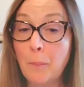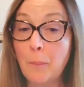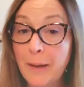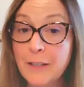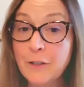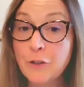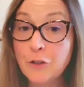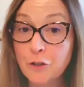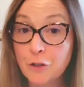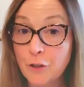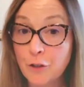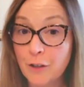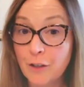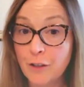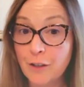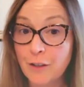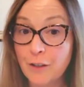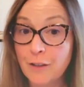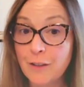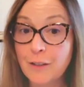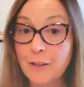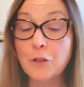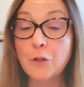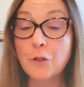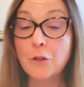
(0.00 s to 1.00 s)
make
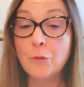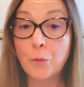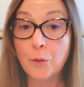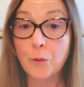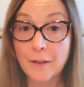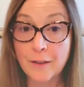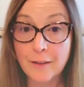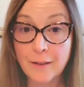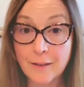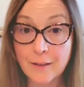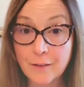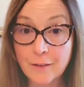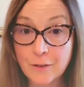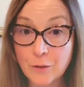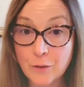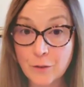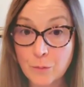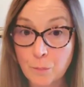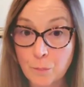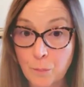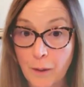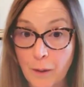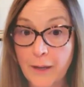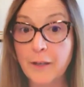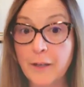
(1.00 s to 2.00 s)
sure you put an
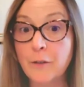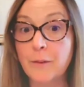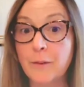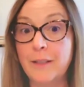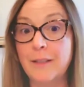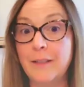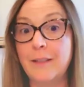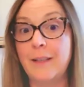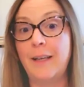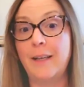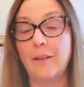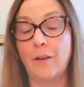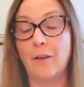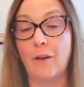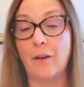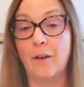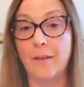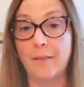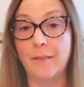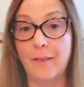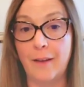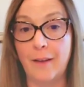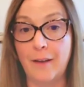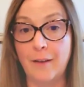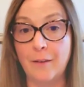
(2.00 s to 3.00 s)
expiry date
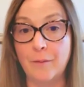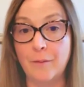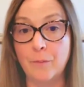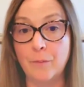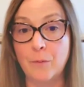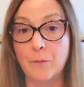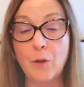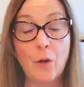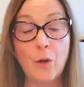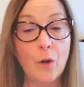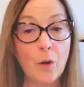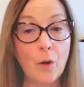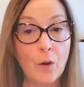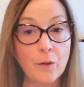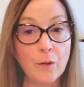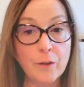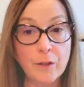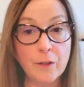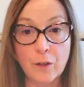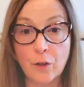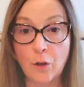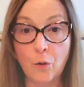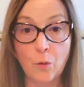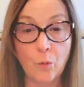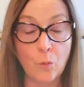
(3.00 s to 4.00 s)
on them,
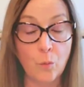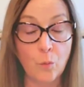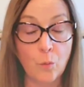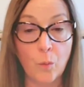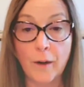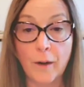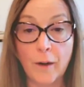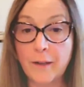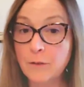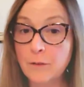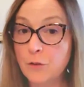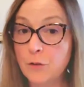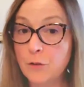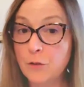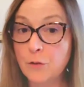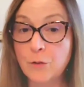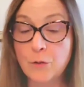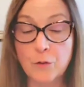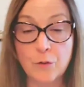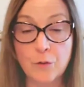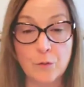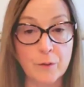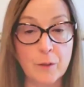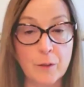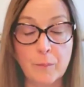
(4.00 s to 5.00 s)
1,
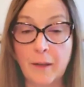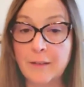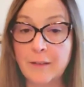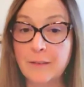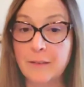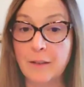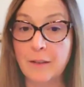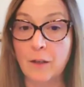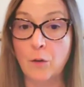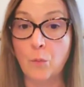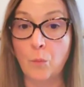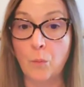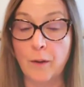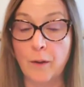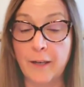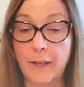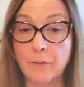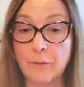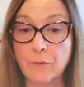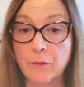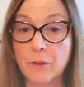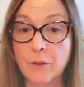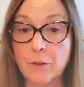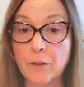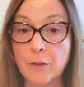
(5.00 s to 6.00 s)
2, 3 months out,
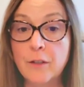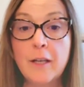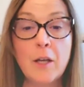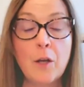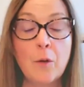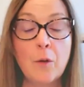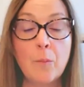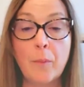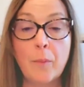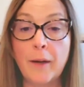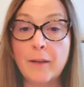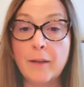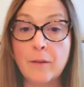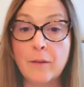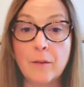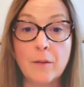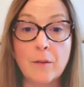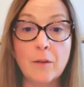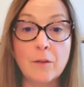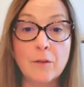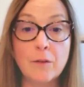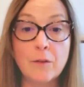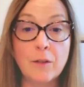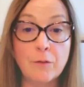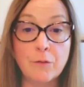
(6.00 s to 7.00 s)
whatever. But
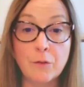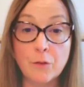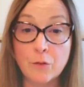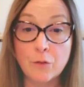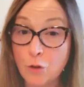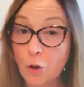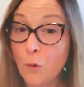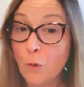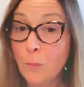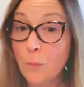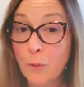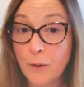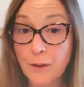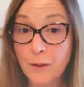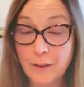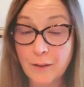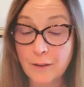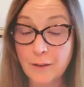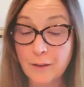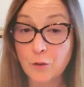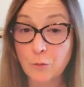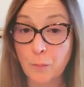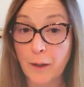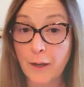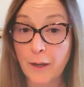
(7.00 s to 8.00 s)
if you don't put
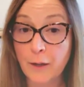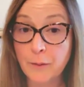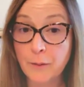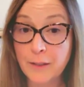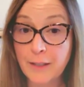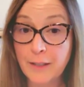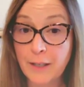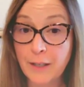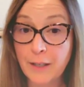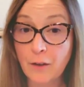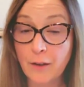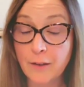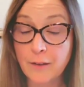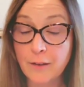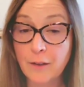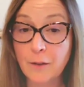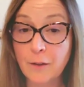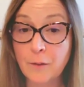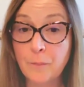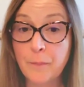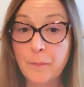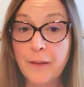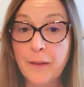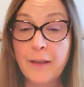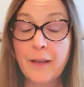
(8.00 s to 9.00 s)
an expiry date on
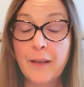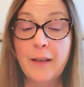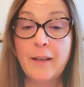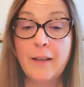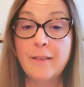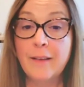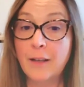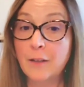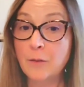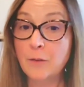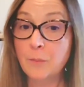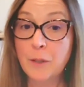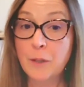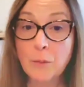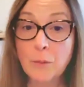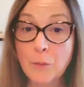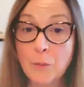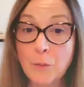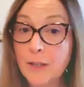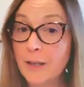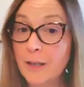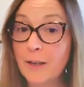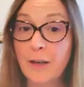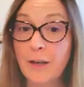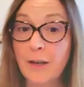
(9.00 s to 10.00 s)
them, then
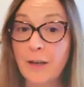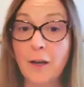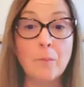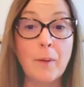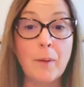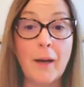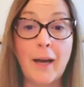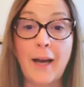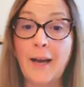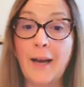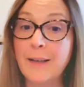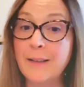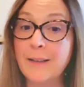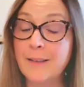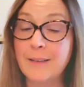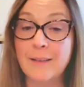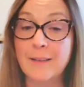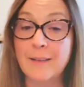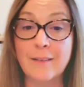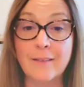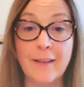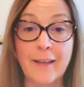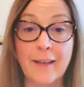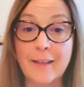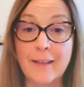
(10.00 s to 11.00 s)
people can come back
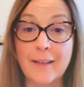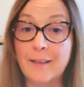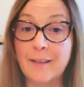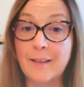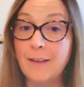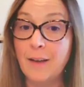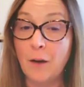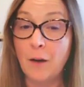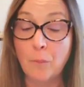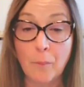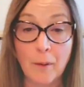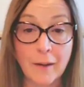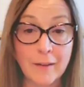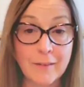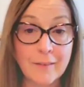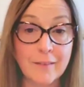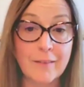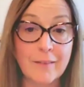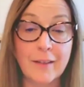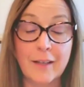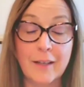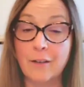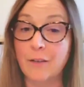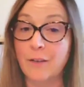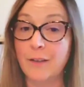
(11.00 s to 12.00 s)
like a
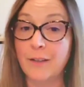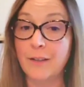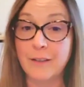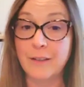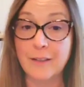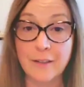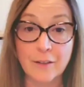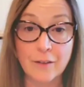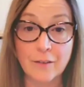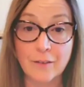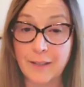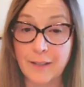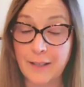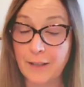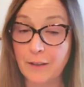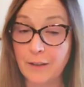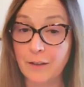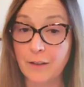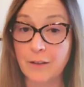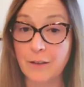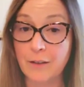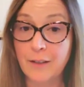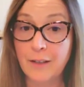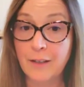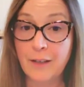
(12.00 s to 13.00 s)
month later, a year
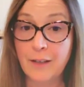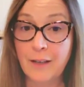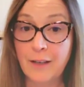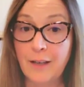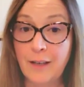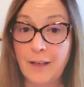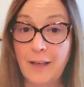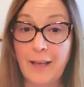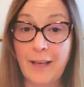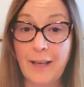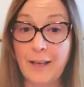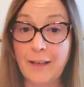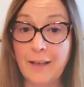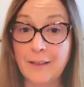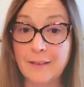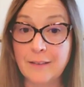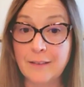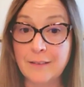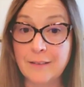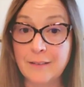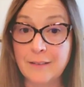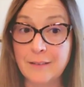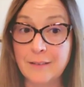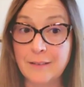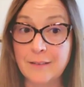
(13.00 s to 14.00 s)
later,
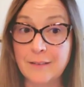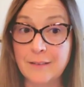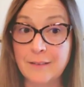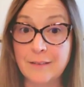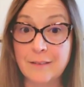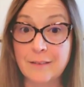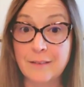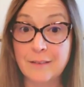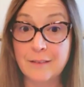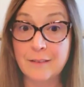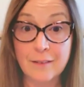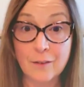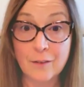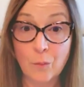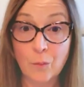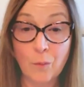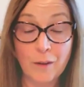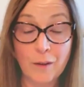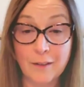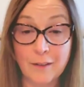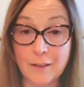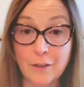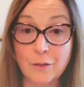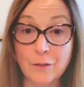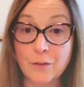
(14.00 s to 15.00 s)
and still
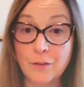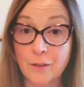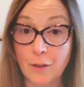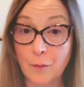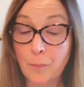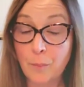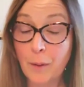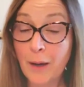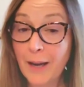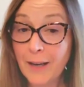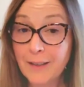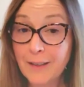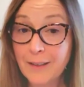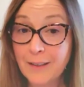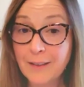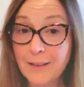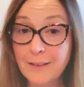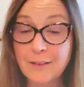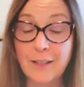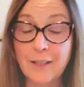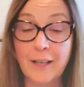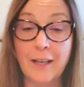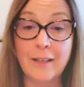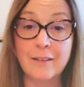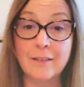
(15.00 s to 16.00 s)
want to use their
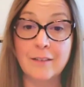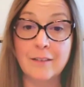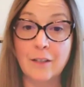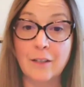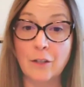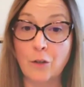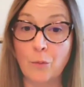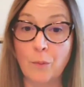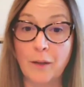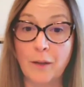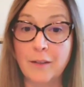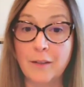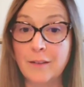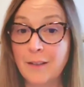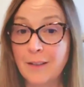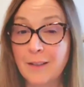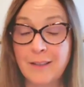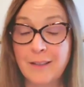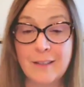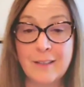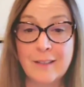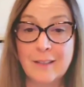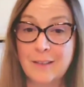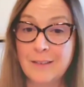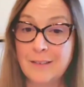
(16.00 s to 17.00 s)
package. And you know what?
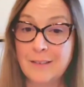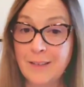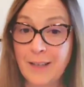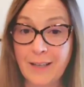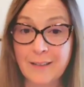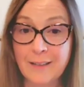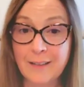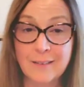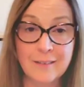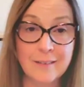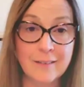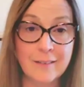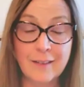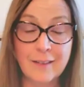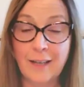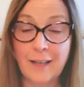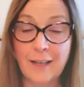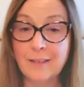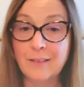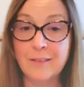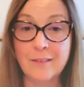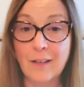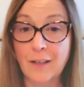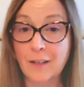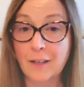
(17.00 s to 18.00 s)
That's
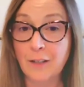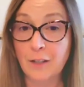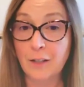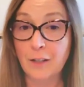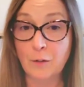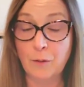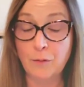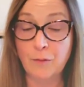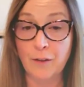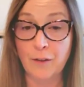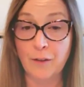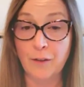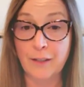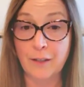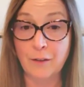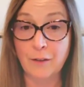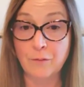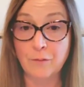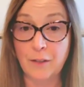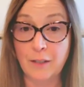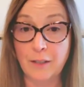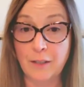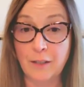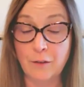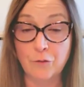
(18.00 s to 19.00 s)
not going to be very
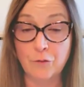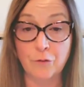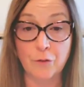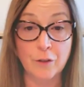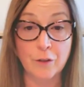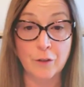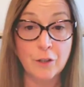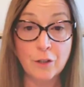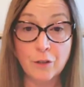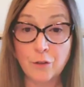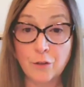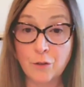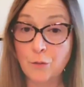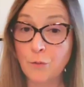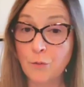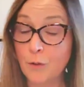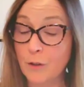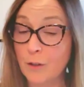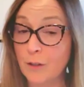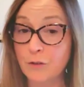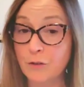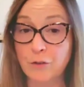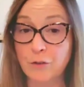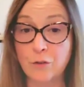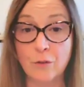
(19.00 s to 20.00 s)
convenient for you
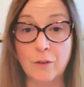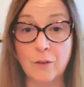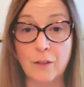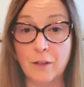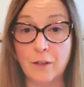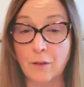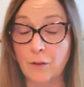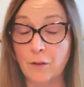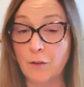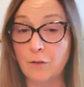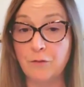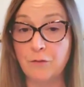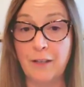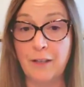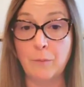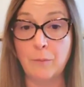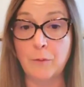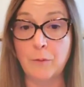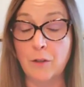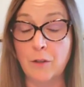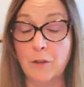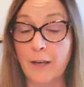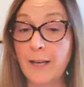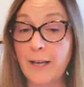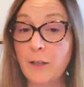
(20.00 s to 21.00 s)
or the student or the
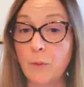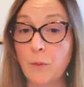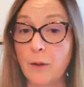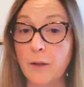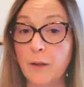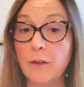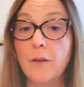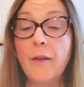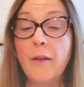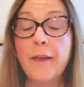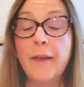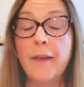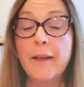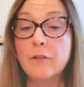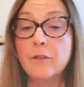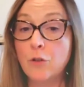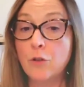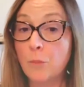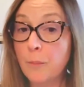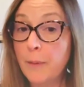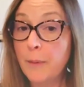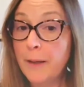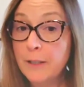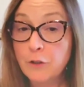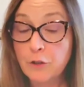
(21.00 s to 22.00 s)
family or anyone.
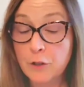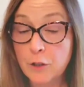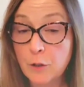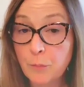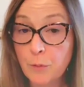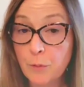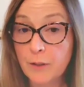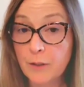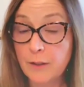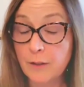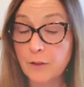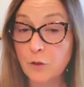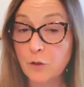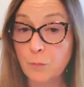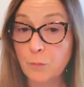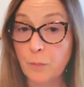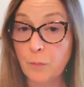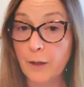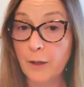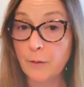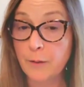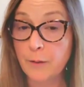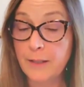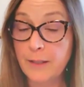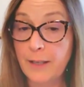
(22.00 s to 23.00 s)
So make sure you put an
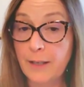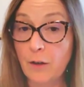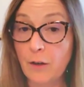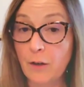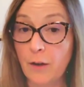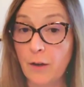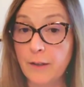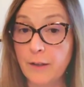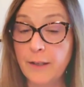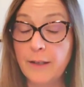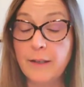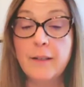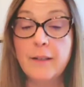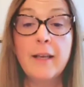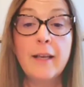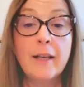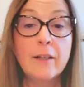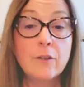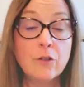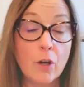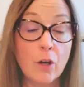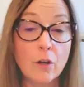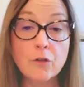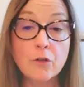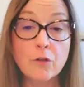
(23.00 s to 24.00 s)
expiry date on it.
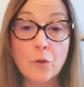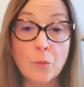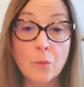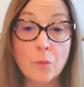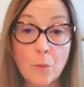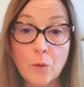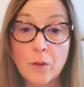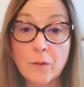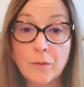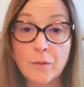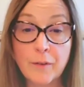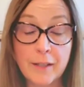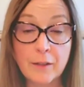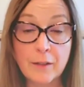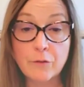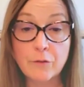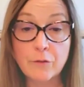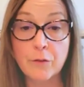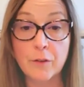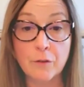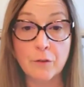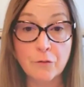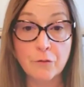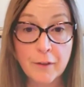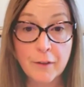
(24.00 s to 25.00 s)
It's also
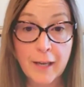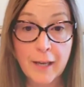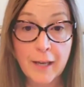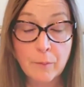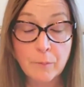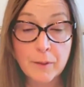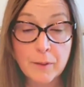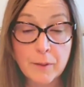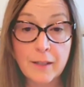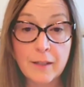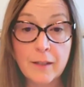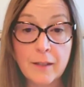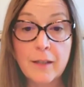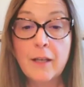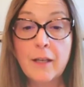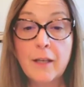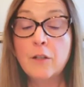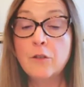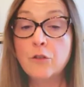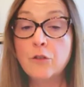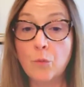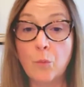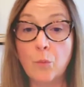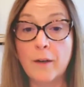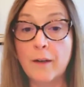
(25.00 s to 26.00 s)
motivating for the family
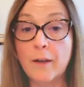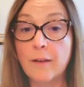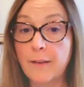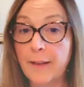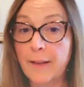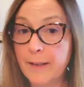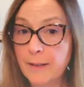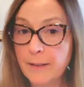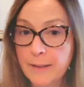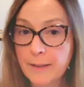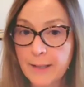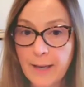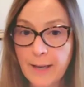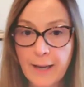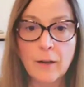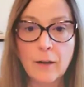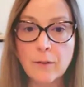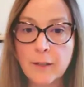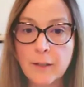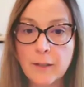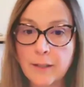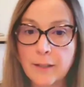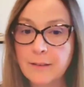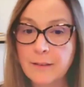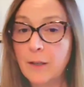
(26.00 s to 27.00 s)
to want to like,
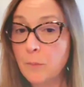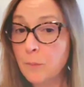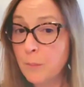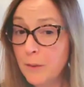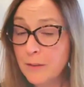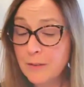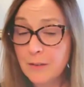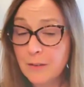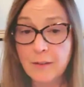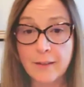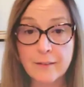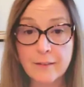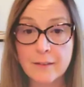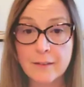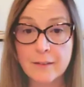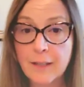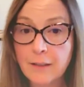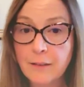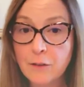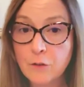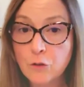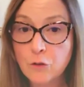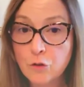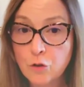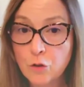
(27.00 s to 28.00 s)
yeah, let's get busy, let's
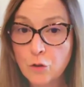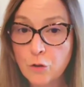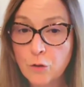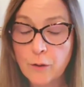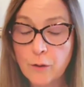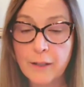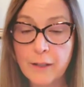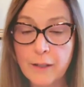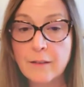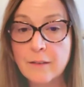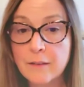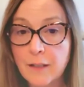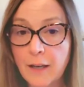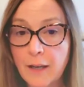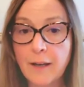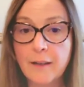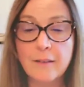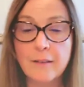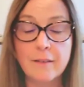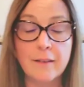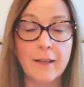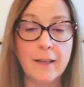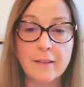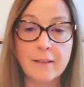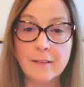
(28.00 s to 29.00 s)
get this tutoring
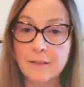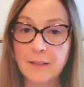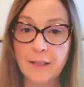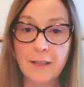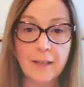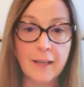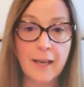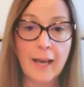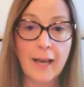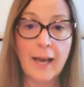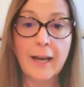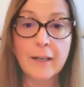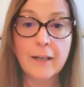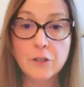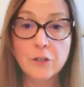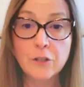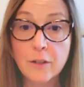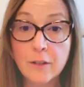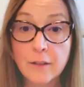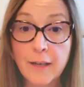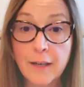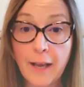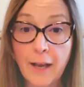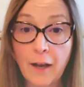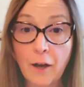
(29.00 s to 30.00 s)
done, let's take
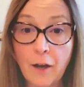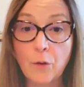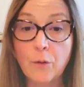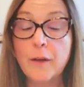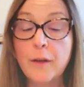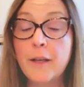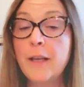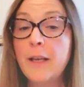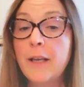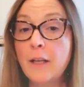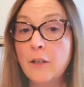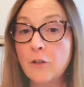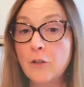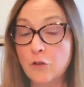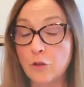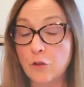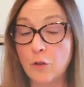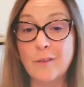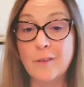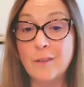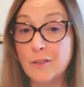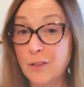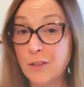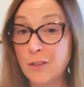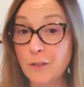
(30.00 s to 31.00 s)
action now.
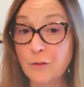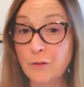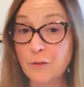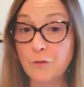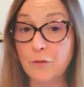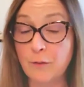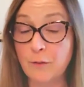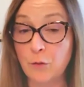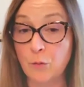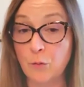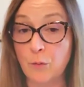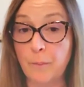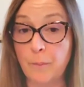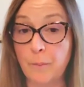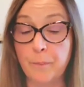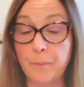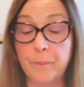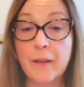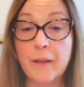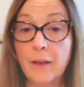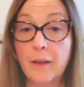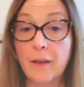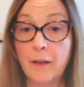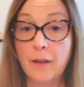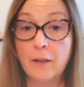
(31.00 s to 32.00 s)
So it's good for
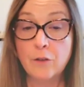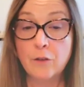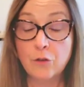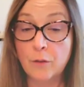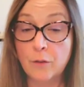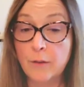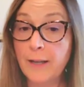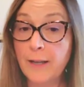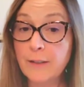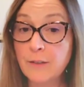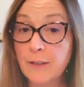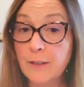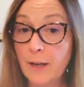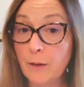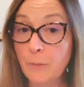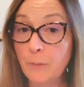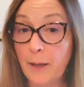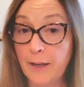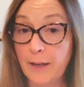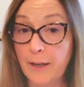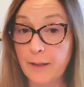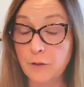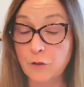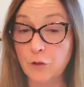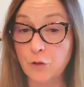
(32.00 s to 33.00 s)
everyone. So that's how
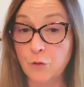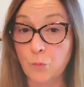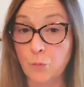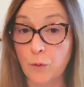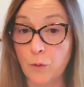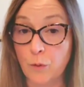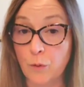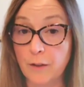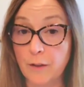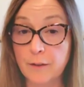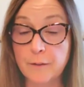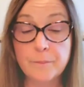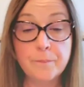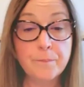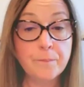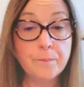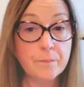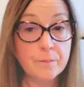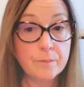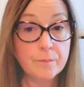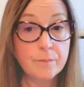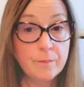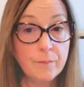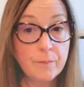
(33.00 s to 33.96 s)
packages work.